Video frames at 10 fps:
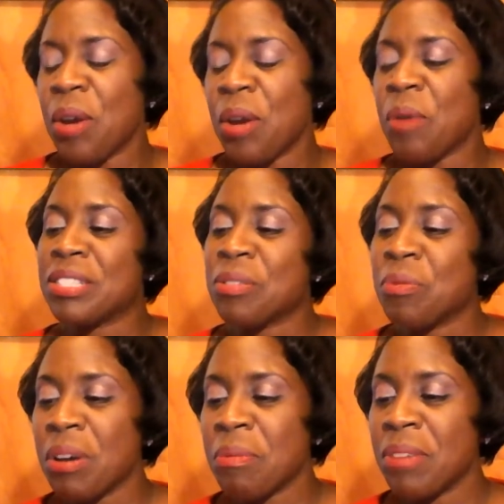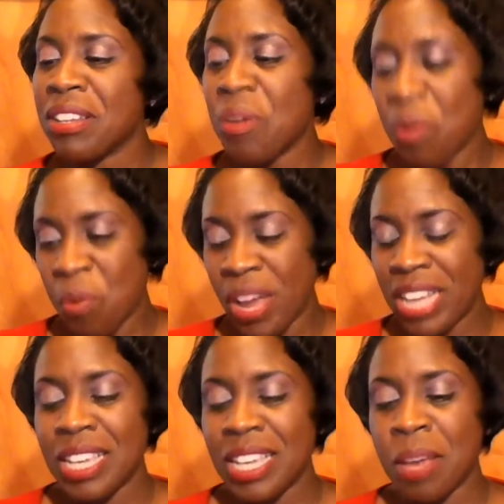Whereas the woman who
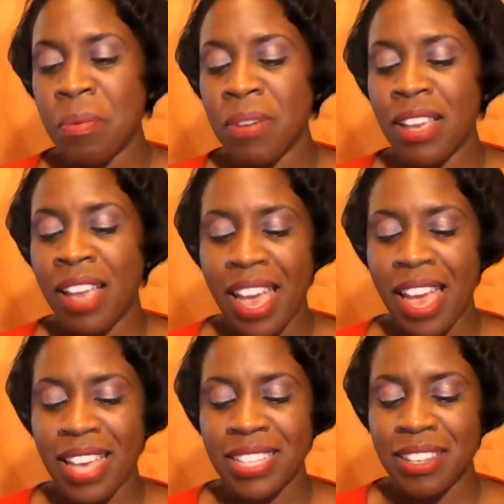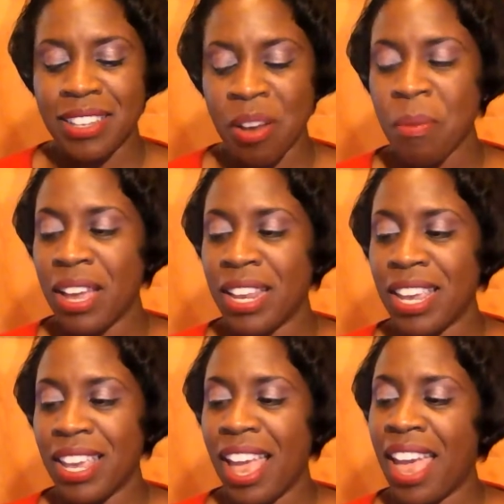wakes up and has no
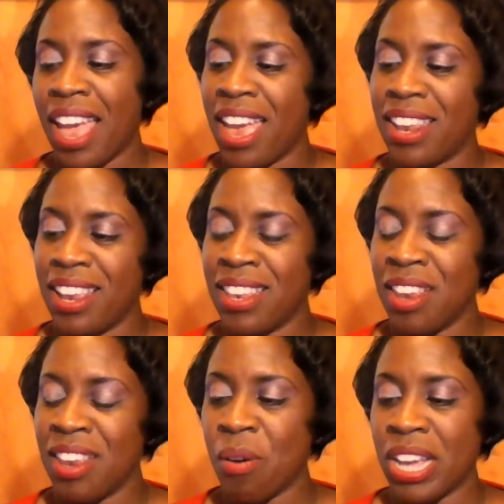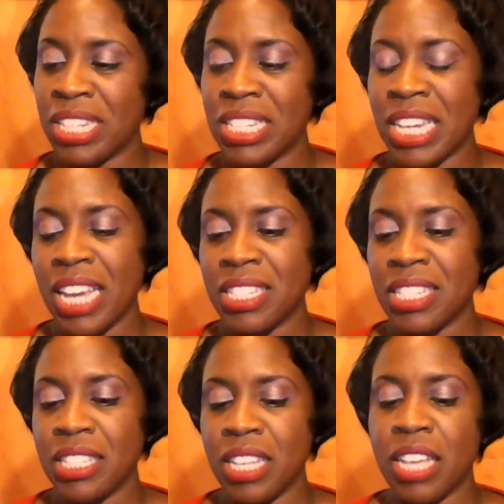money and no education
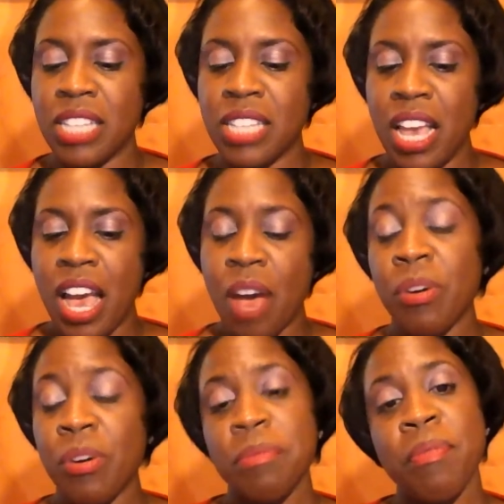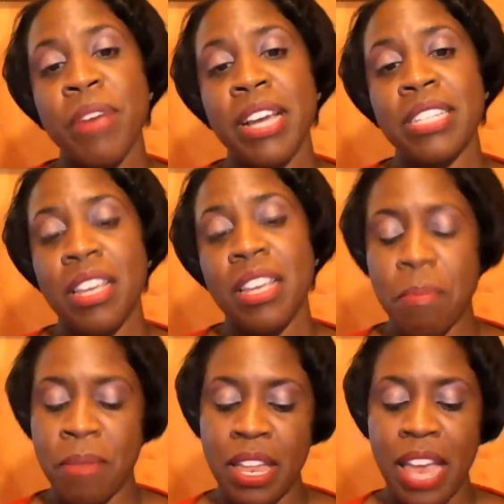says, I want to be
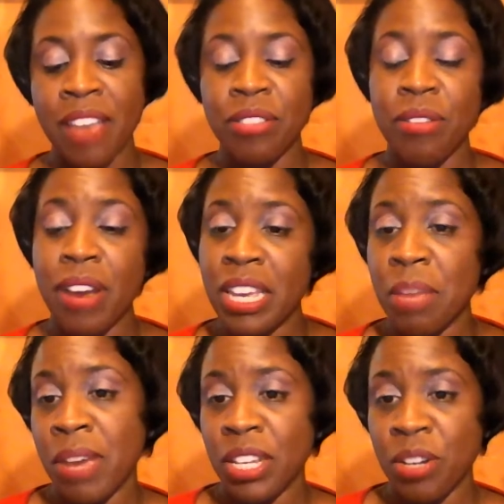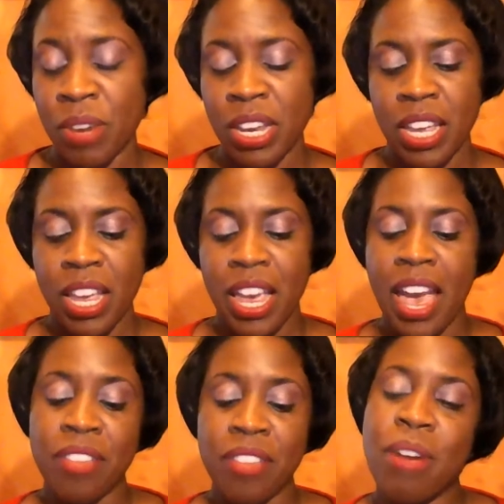president, but after I get my degree,
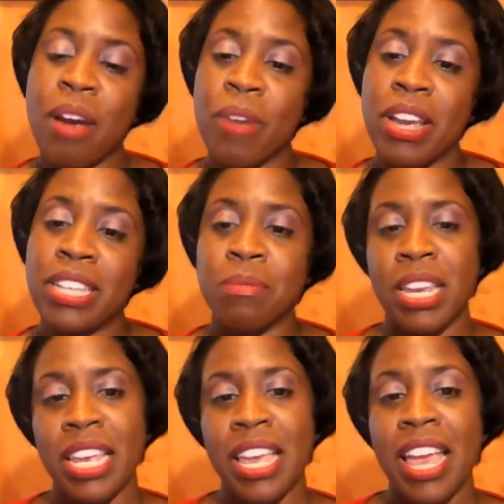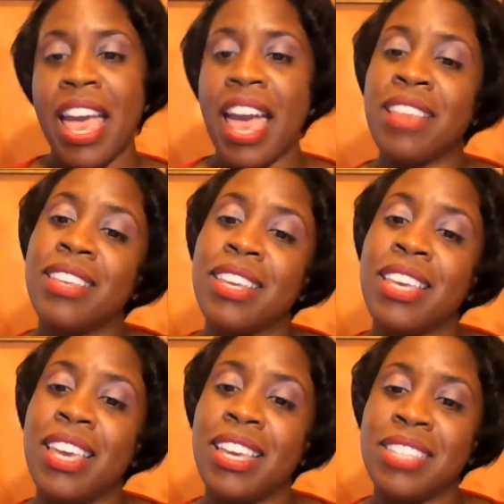after I raise money, after the
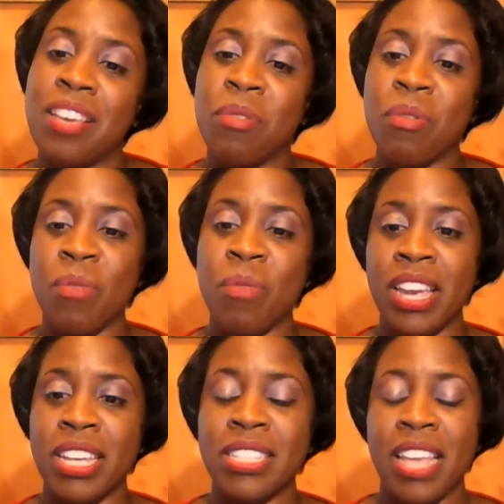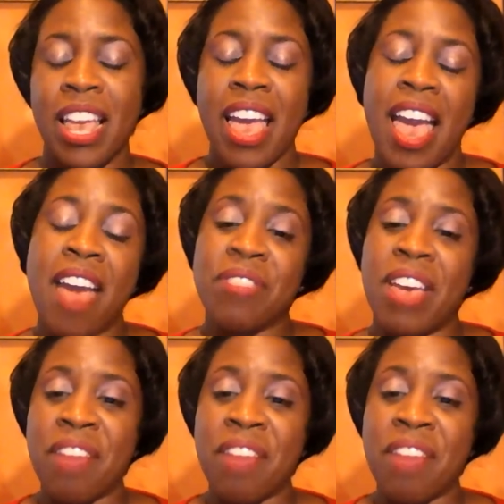kids have been raised, after,